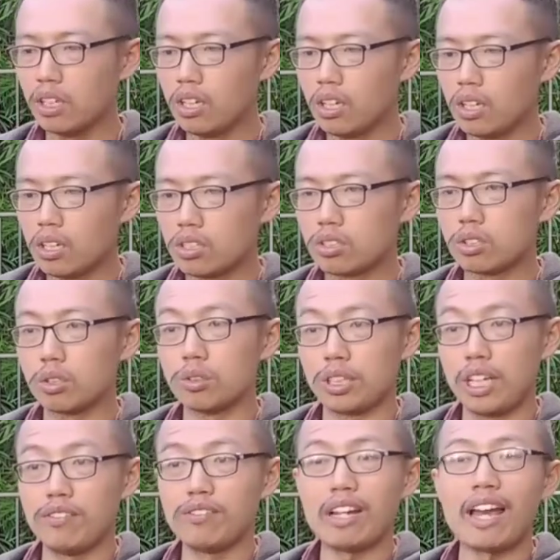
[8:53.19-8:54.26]
So even
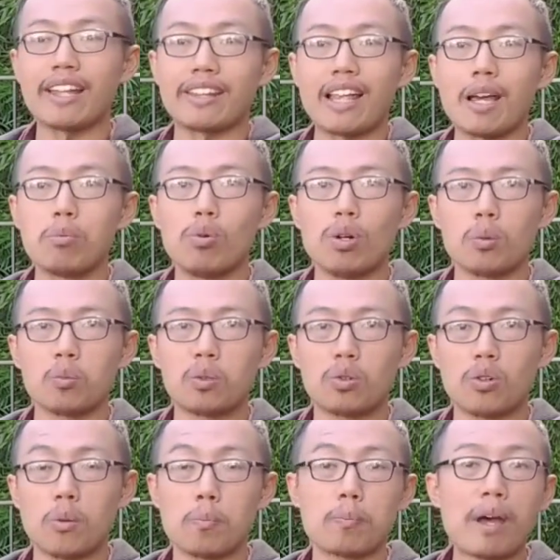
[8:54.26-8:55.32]
at that point when you're
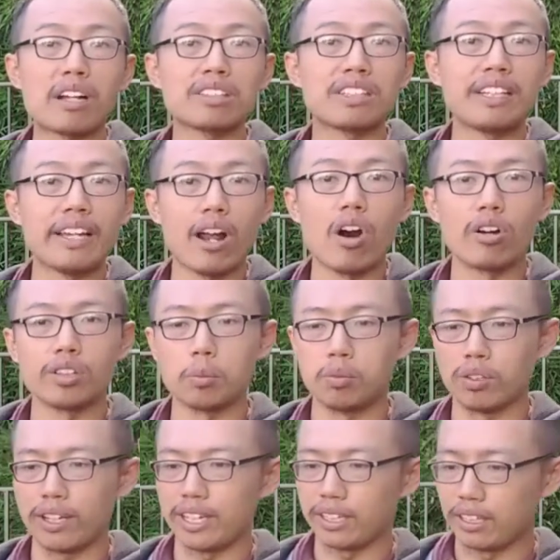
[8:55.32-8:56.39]
about to get on the
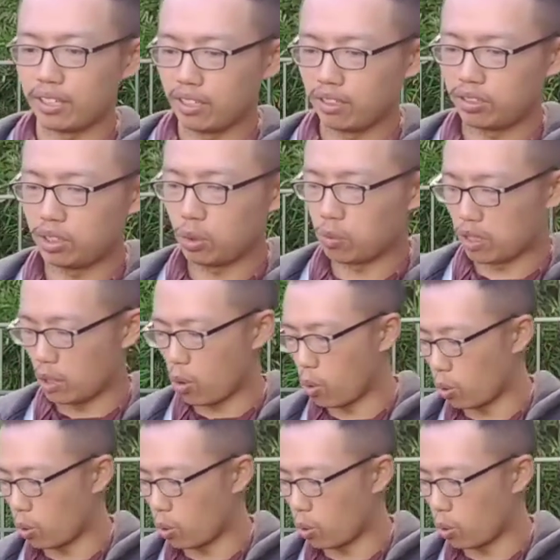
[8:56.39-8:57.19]
plane, you still want to hold your